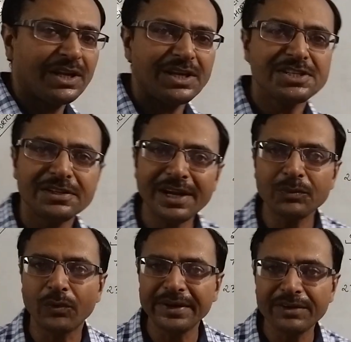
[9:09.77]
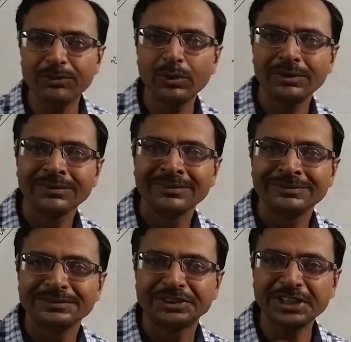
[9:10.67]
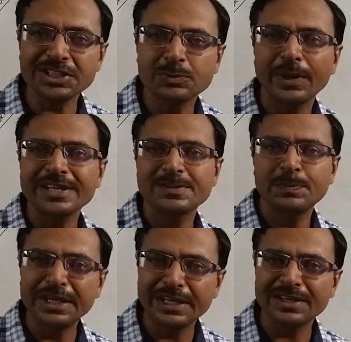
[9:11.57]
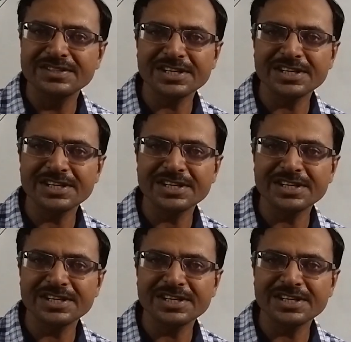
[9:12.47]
Isn't that wonderful? Just by speaking,